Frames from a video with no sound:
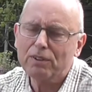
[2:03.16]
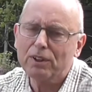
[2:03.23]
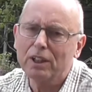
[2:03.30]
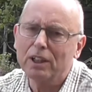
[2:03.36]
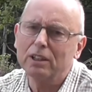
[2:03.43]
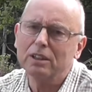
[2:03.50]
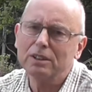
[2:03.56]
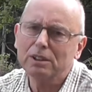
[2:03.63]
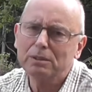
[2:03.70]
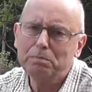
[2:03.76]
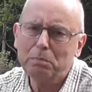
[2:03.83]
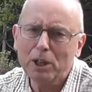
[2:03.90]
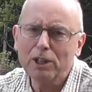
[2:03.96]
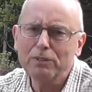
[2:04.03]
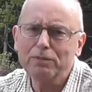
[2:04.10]
and
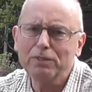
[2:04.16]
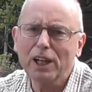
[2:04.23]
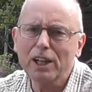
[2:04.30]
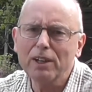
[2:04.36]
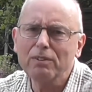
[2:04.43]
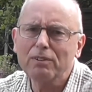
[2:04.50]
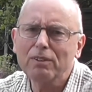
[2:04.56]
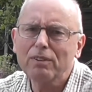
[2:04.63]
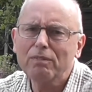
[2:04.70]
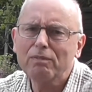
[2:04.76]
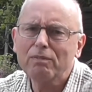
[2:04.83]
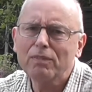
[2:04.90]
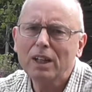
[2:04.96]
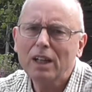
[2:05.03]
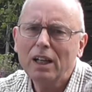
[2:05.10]
my faith,
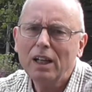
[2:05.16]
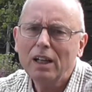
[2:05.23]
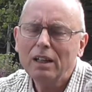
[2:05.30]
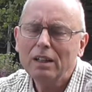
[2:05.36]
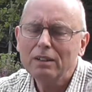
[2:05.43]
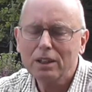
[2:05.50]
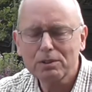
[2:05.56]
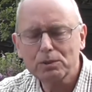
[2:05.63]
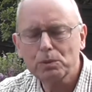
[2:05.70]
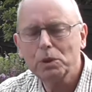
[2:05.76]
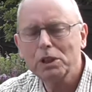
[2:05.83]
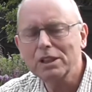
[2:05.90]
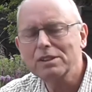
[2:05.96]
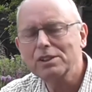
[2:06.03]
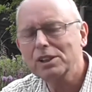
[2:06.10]
those
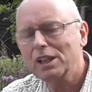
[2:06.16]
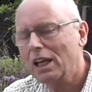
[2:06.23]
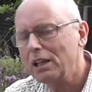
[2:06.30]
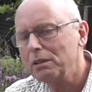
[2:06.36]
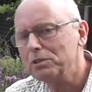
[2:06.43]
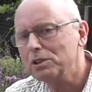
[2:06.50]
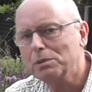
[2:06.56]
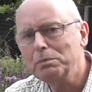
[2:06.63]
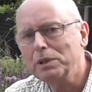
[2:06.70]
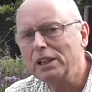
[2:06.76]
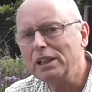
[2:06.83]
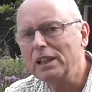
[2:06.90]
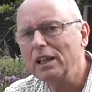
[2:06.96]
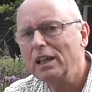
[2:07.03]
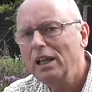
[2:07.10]
words came to
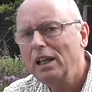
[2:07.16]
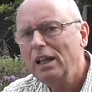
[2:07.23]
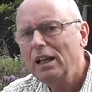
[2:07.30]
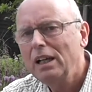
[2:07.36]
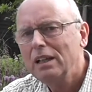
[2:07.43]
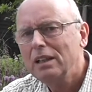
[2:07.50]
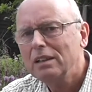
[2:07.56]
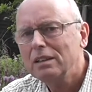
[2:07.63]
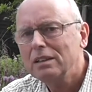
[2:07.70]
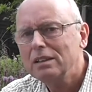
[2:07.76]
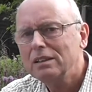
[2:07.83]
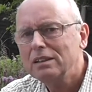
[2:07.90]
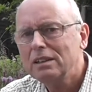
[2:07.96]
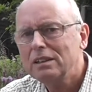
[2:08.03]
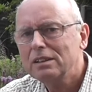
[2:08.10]
me
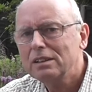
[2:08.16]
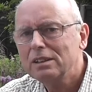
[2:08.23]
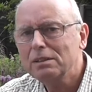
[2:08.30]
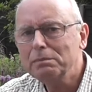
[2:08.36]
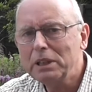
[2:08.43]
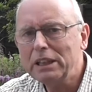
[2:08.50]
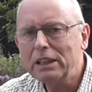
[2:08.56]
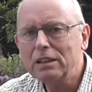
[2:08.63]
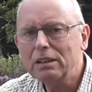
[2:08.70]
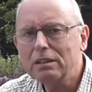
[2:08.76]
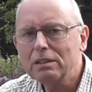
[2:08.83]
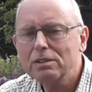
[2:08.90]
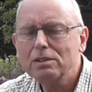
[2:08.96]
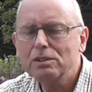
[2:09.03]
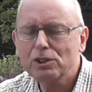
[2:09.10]
to mean
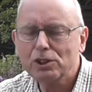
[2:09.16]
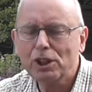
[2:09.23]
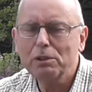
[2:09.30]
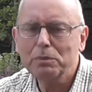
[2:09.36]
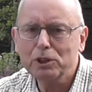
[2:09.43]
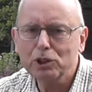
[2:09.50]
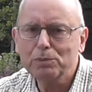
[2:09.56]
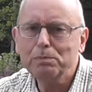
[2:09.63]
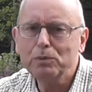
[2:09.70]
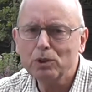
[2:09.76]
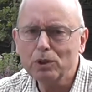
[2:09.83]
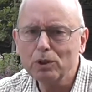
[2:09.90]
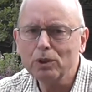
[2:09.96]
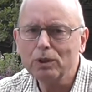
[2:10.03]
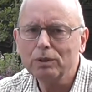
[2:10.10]
so much
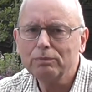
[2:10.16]
more.